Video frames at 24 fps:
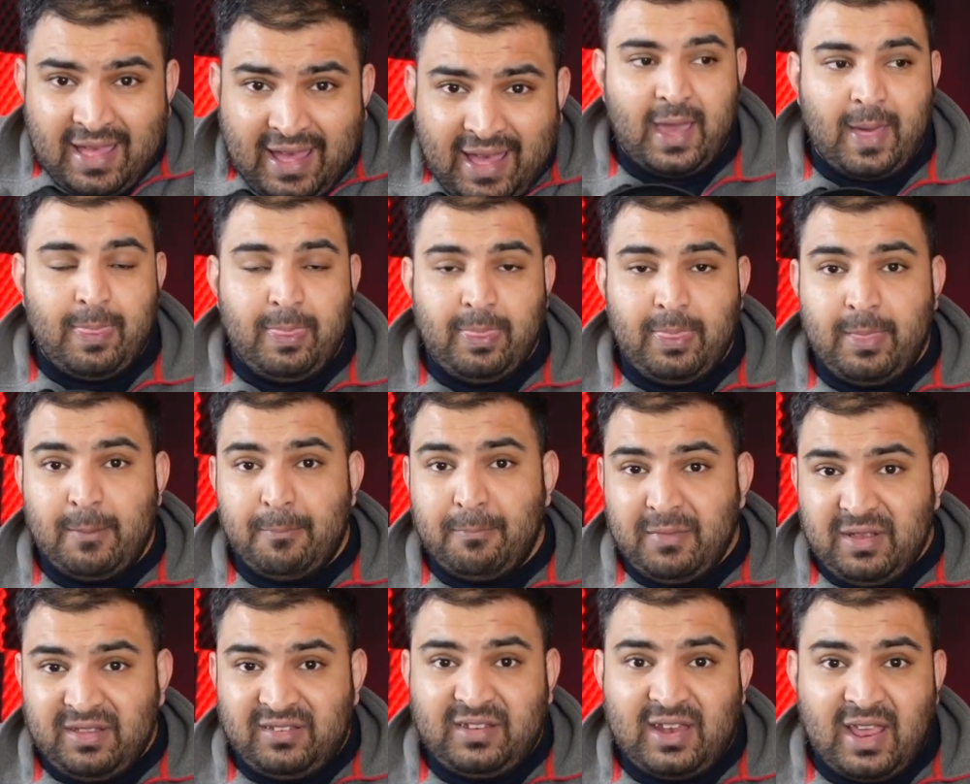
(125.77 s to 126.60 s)
And the
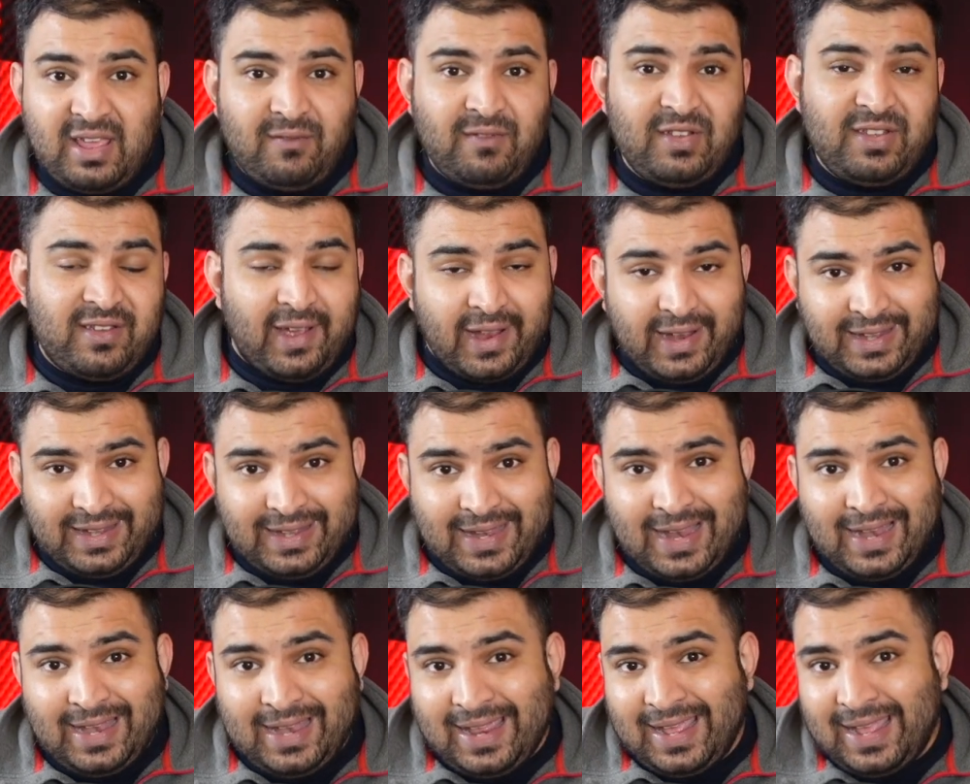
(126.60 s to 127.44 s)
mistake which I
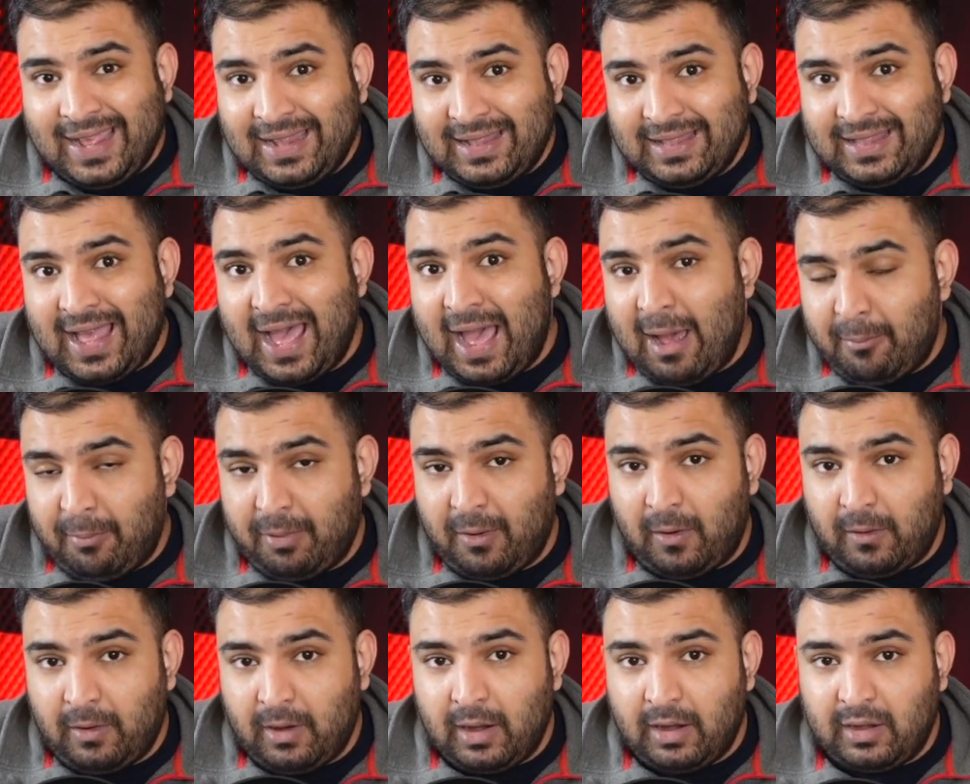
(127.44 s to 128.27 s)
did in that
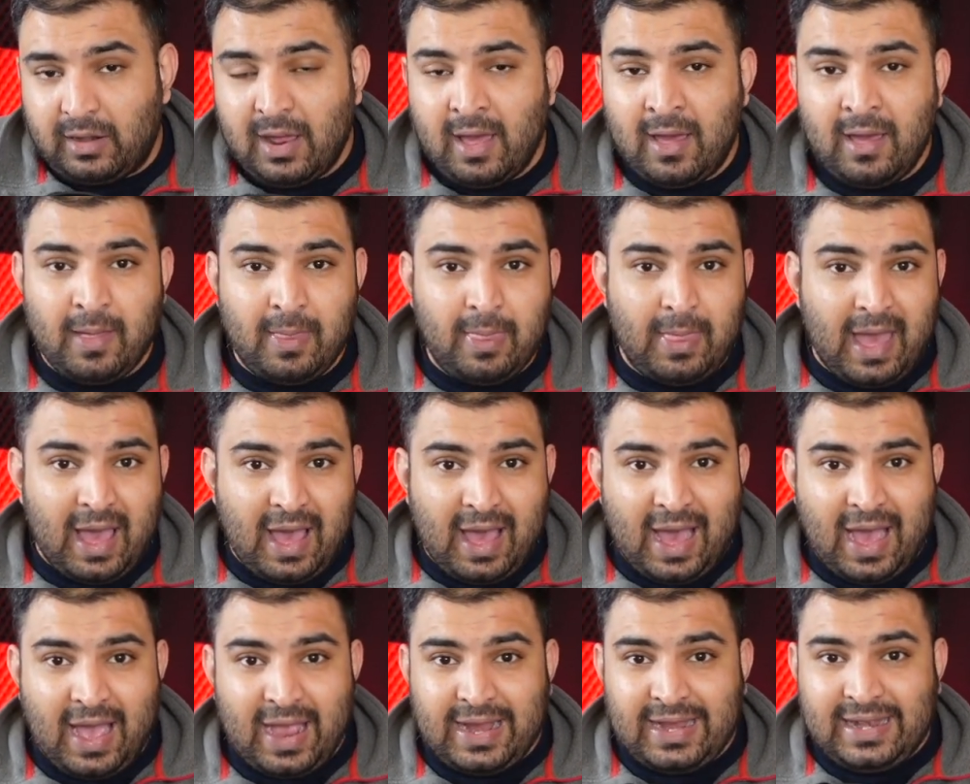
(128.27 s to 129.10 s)
product, that
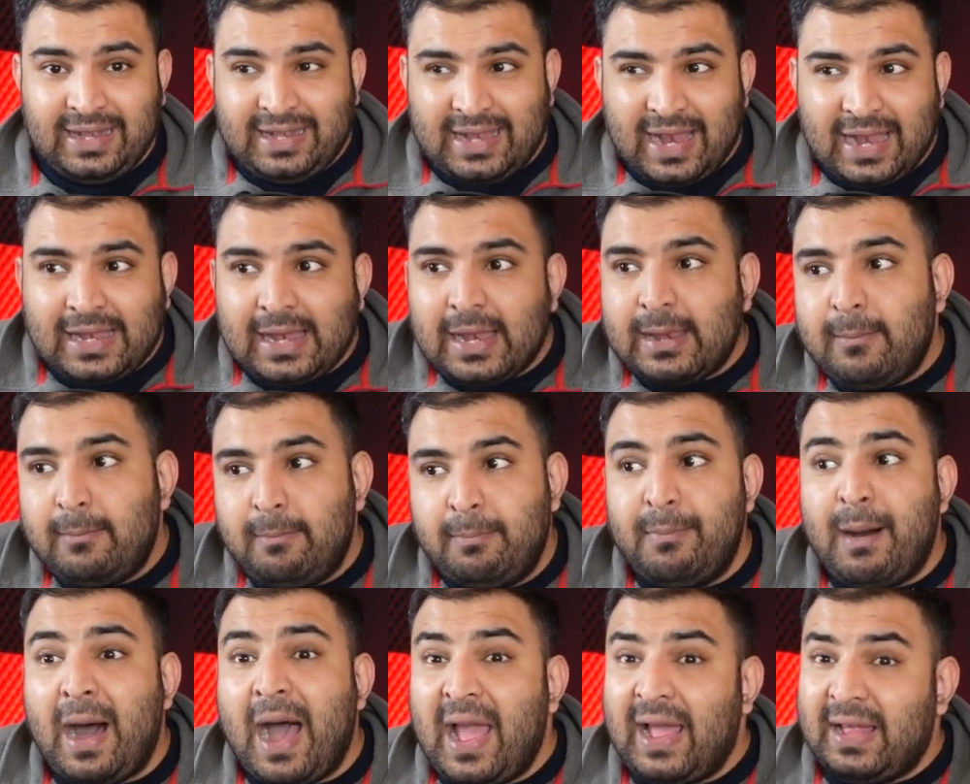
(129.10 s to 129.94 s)
I
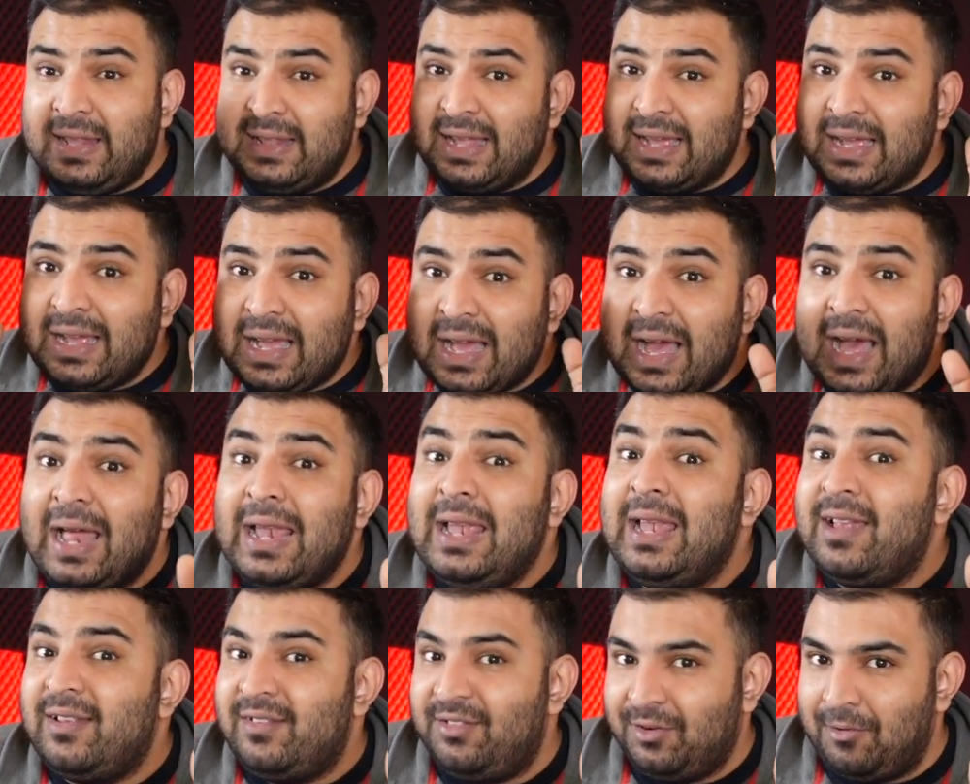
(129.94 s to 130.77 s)
didn't buy the
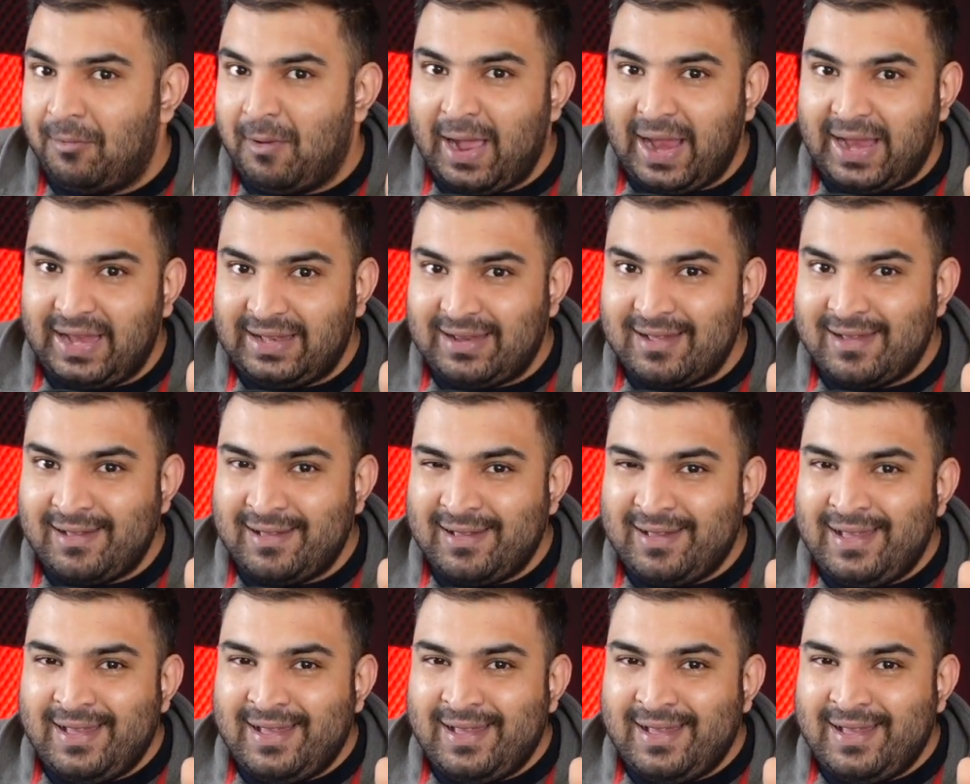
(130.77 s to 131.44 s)
colors right.